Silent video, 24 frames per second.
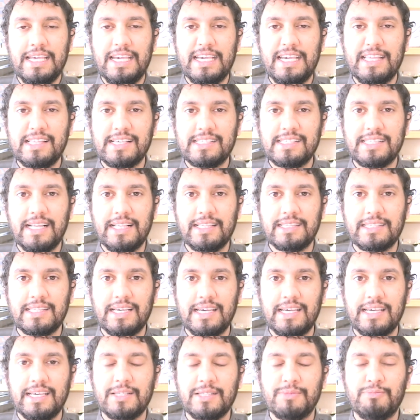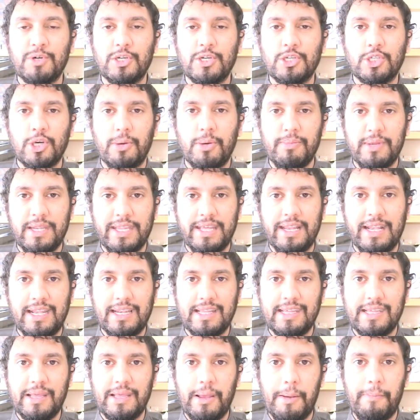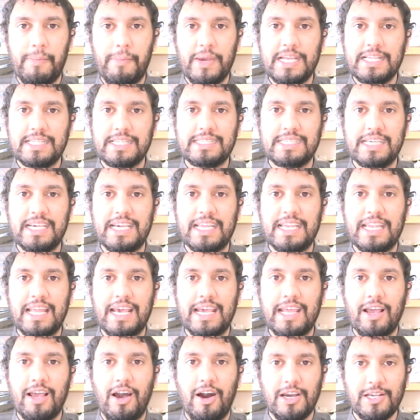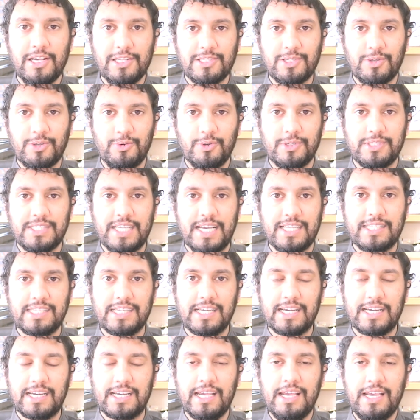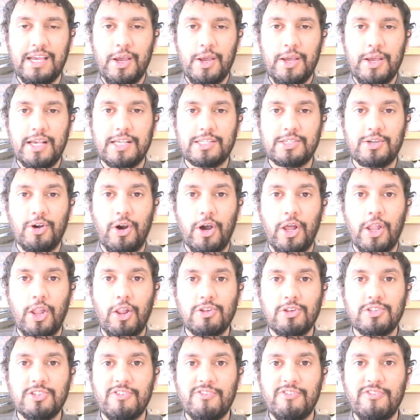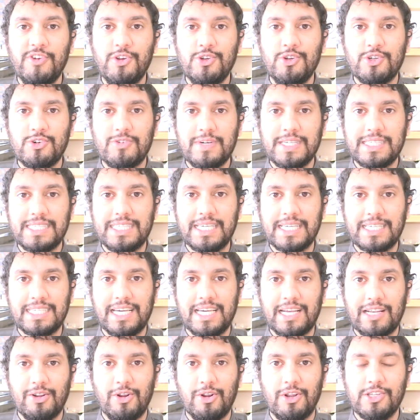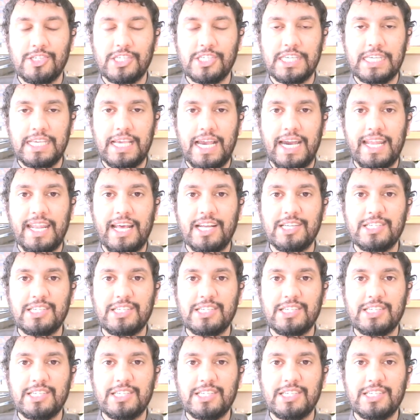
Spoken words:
in the sense that it is predominantly based in a high school setting. It's got a lot of futuristic technology and